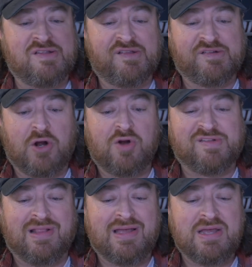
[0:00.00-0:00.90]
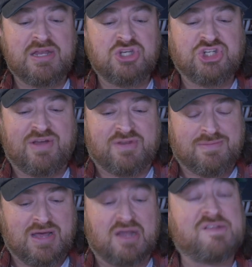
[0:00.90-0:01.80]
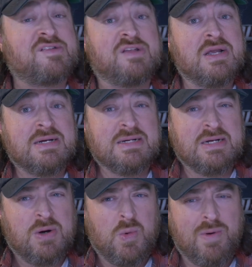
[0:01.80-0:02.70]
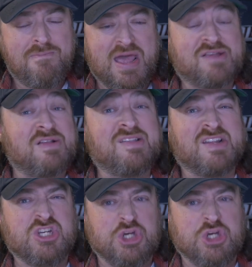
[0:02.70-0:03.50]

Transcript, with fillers: and Stars, the Longevity Box. Bring packs, let's